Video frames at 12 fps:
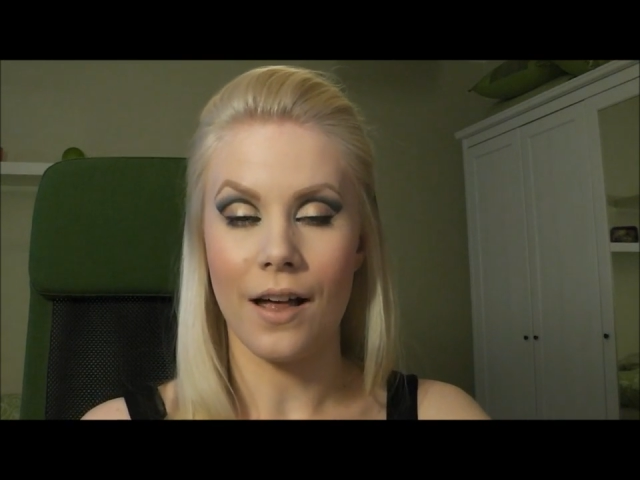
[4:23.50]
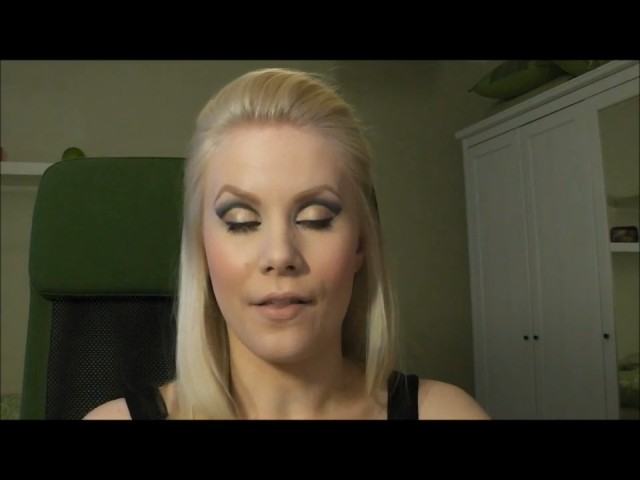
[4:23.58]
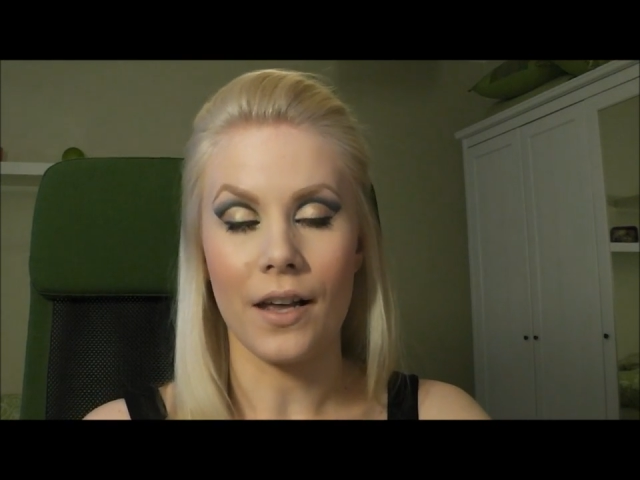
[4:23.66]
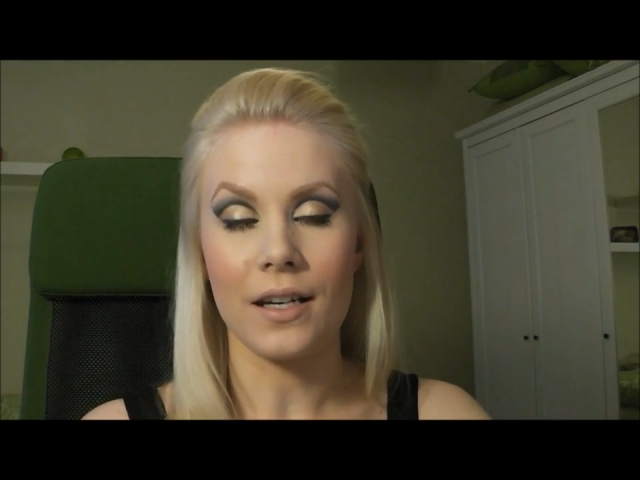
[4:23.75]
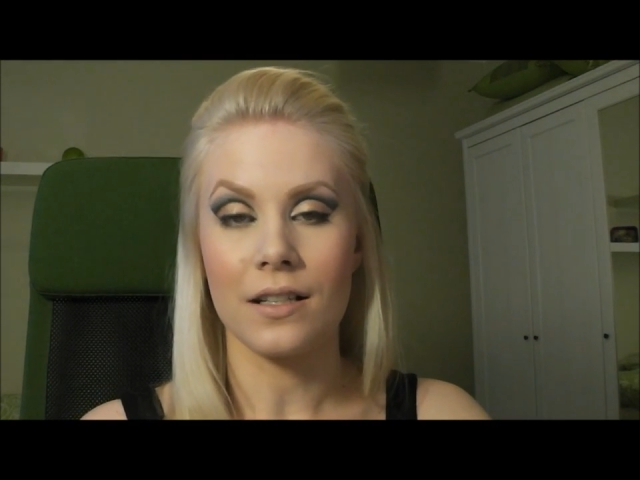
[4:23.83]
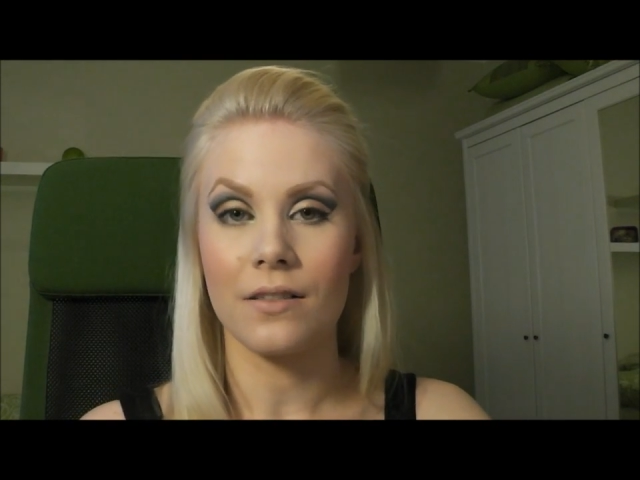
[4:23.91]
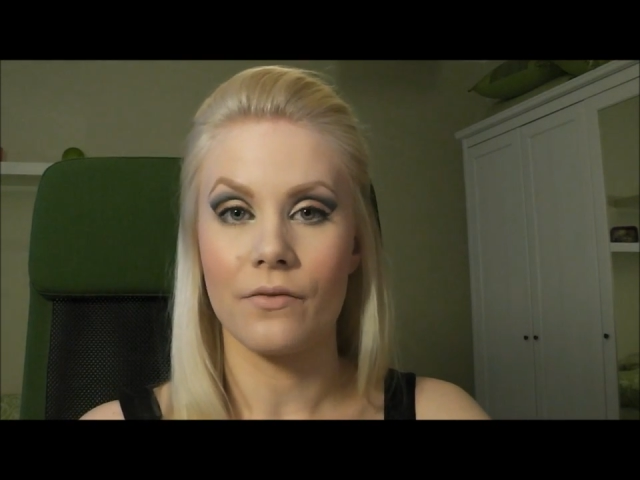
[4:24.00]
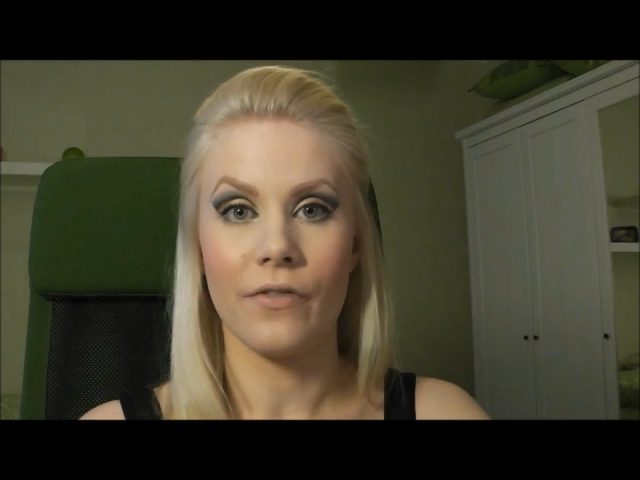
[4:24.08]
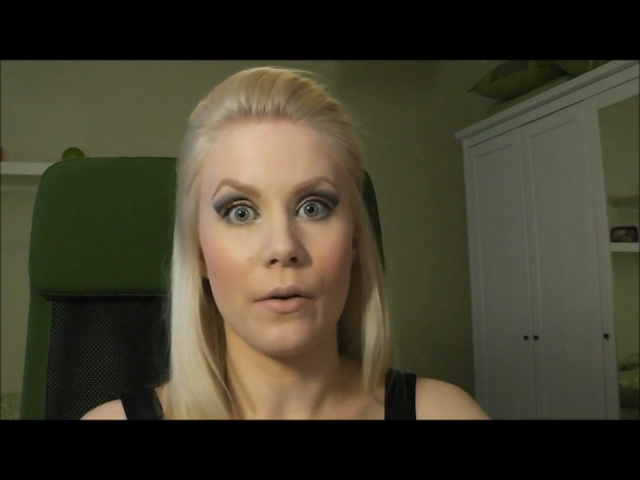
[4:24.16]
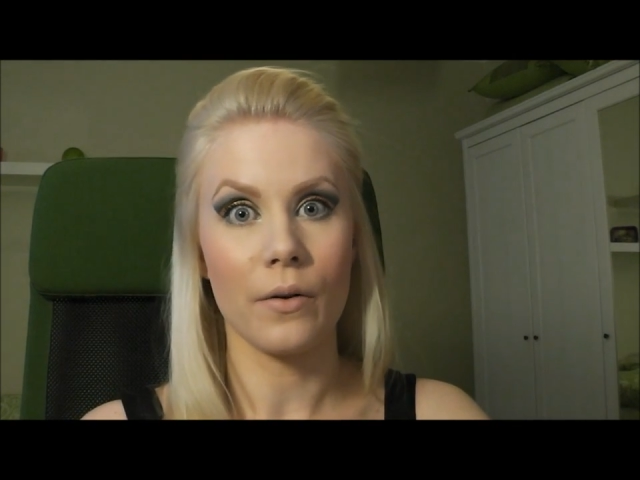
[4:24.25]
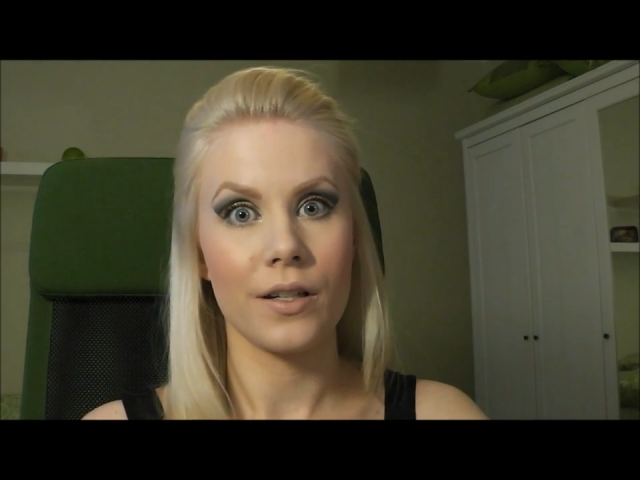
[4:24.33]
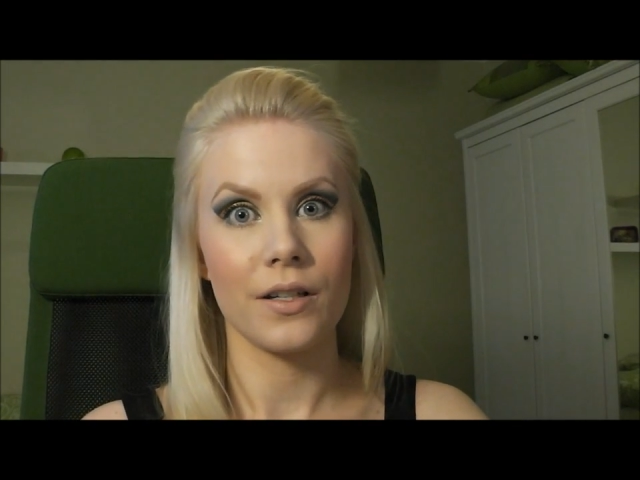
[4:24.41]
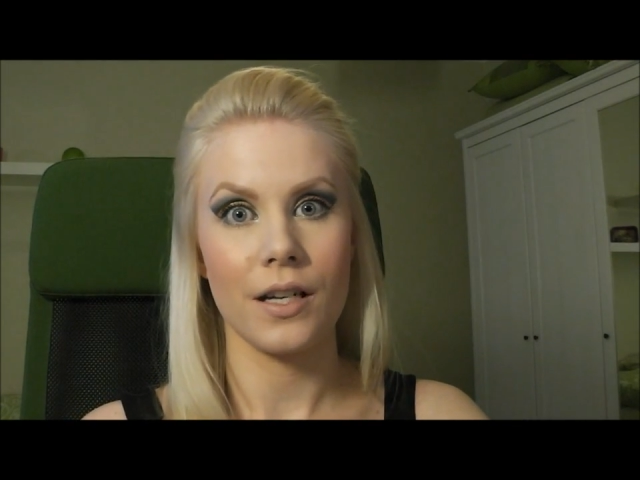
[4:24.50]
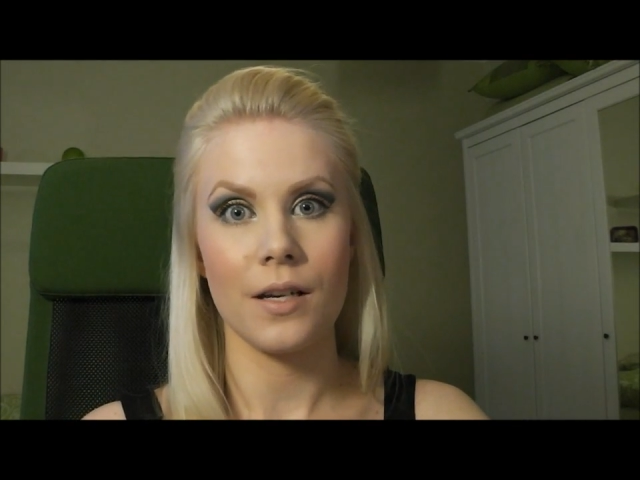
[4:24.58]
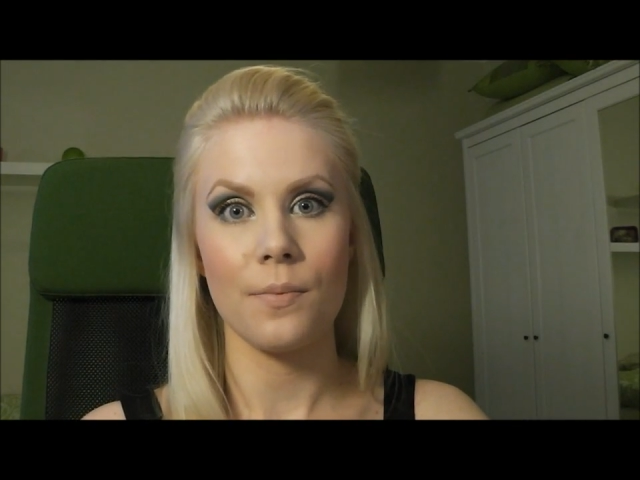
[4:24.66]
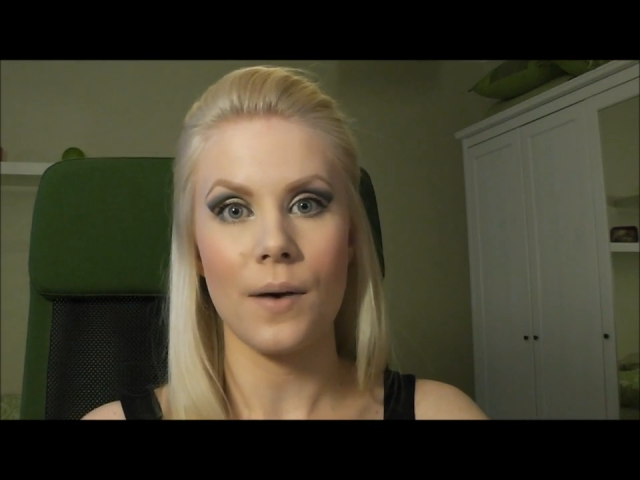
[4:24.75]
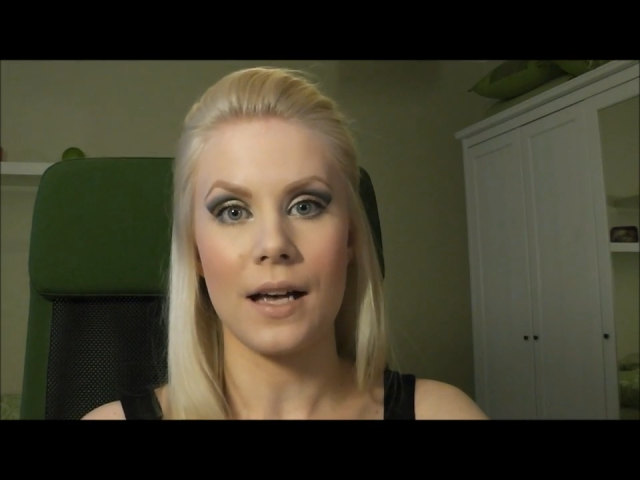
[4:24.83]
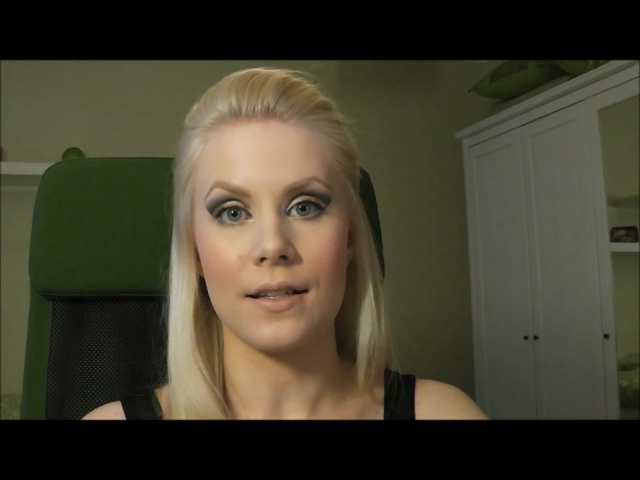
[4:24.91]
and that is very
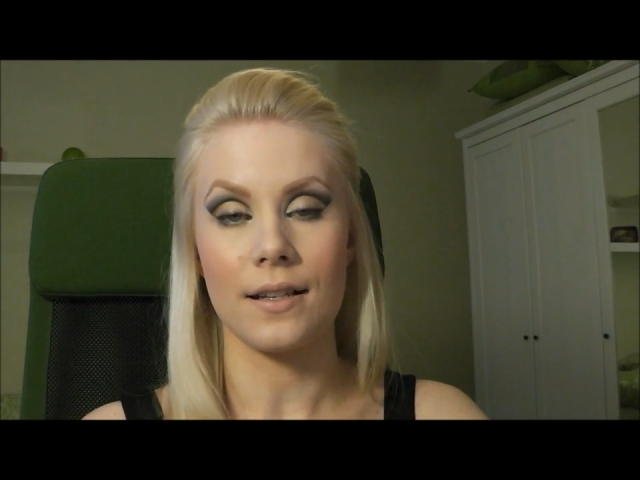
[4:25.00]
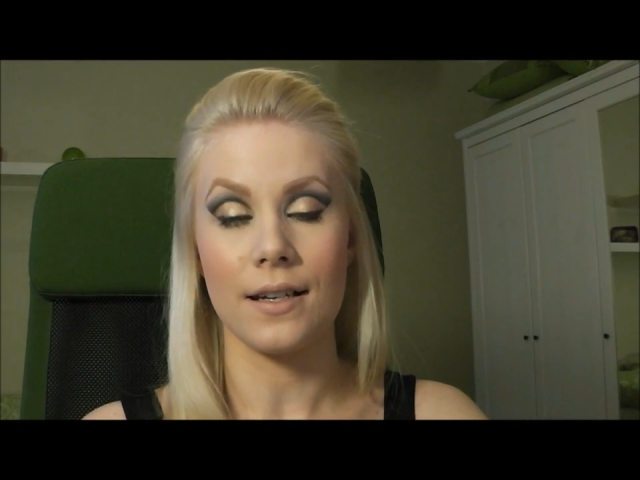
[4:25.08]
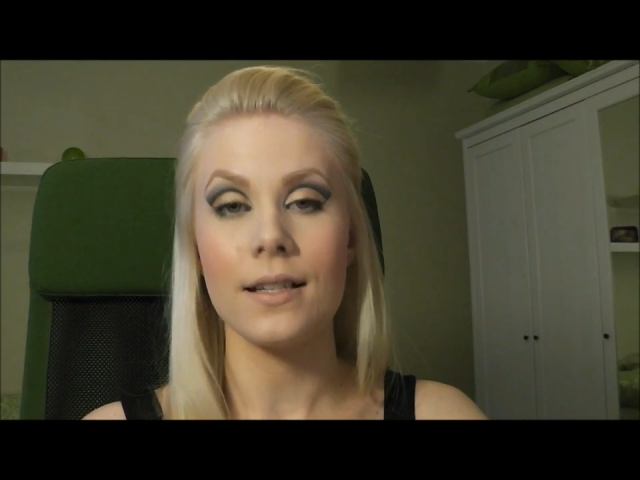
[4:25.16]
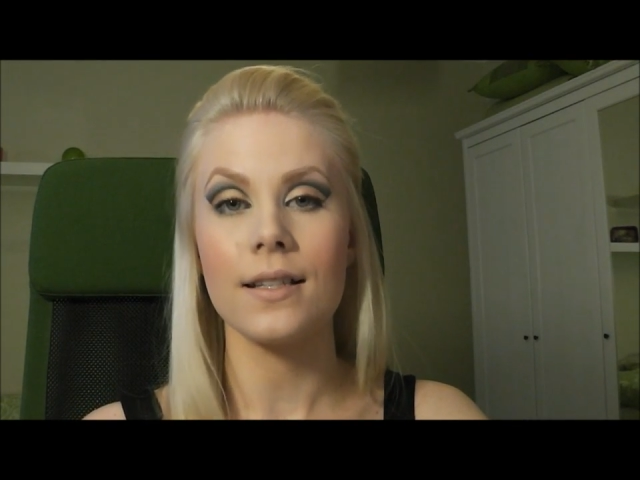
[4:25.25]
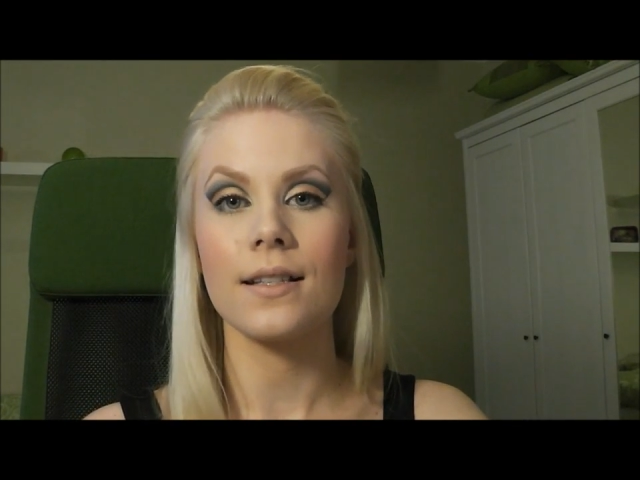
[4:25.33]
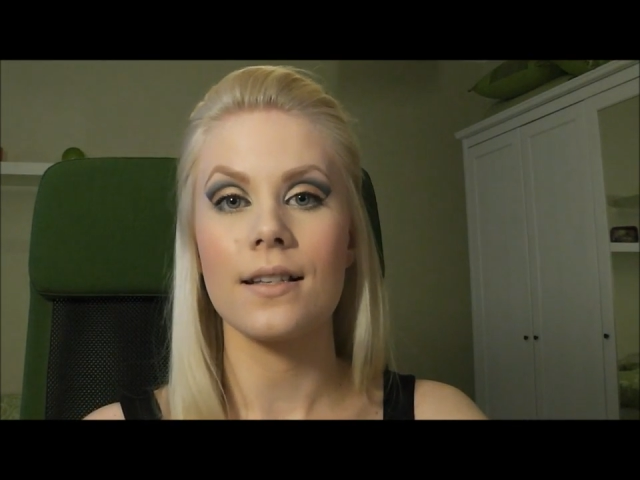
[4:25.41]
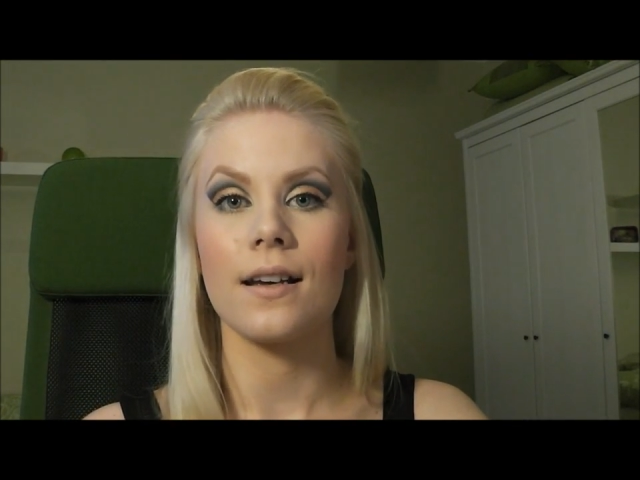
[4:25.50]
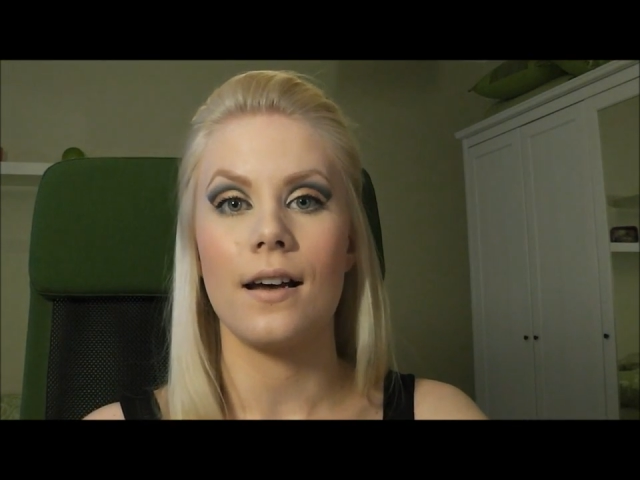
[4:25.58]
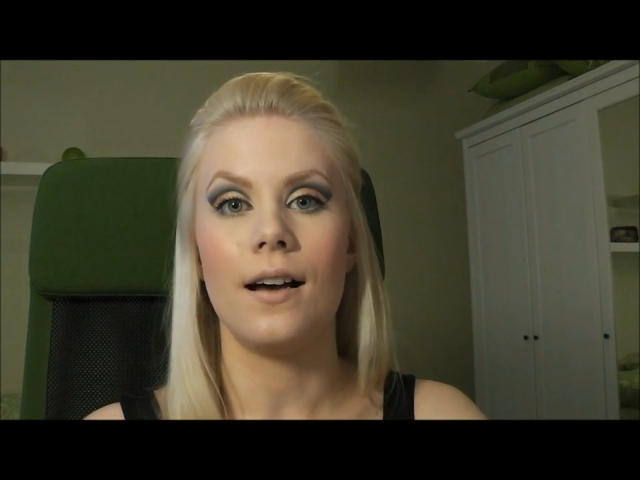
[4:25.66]
cheap as it is.